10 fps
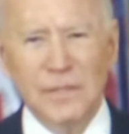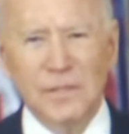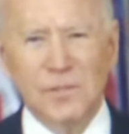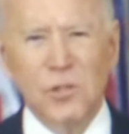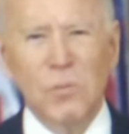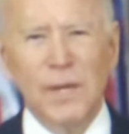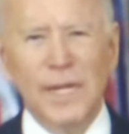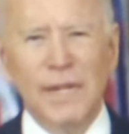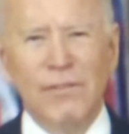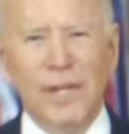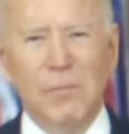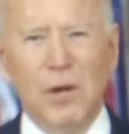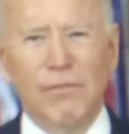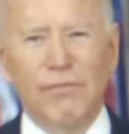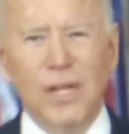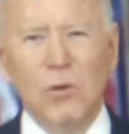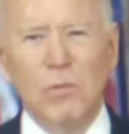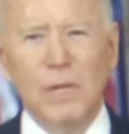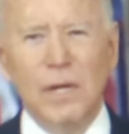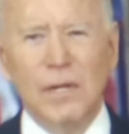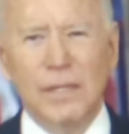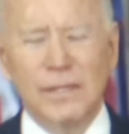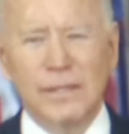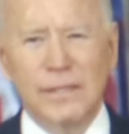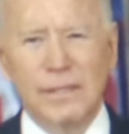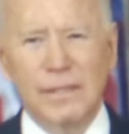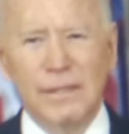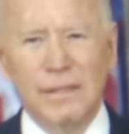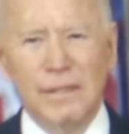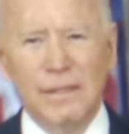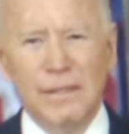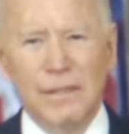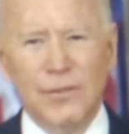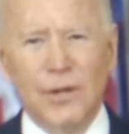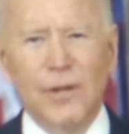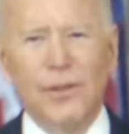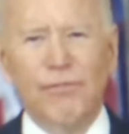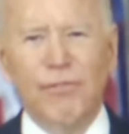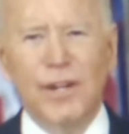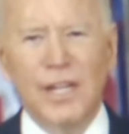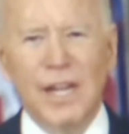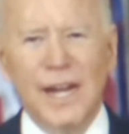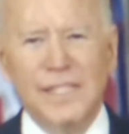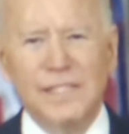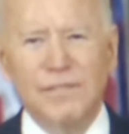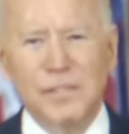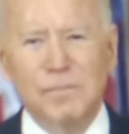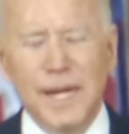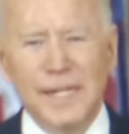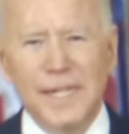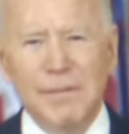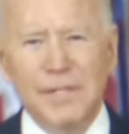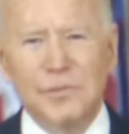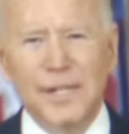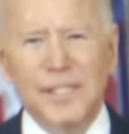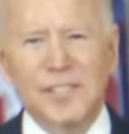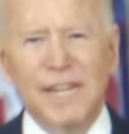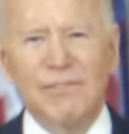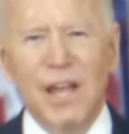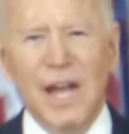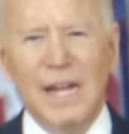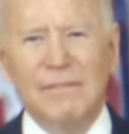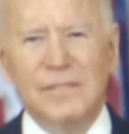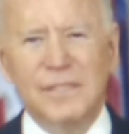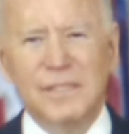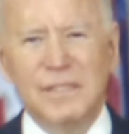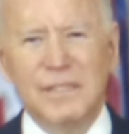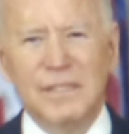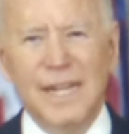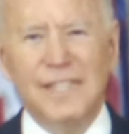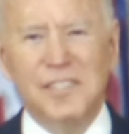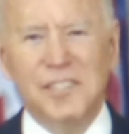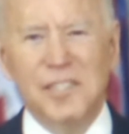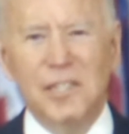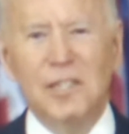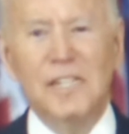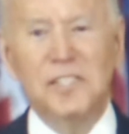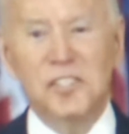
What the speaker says: so many of them are fellow Americans. They're on the front lines of this pandemic trying to save lives. And still,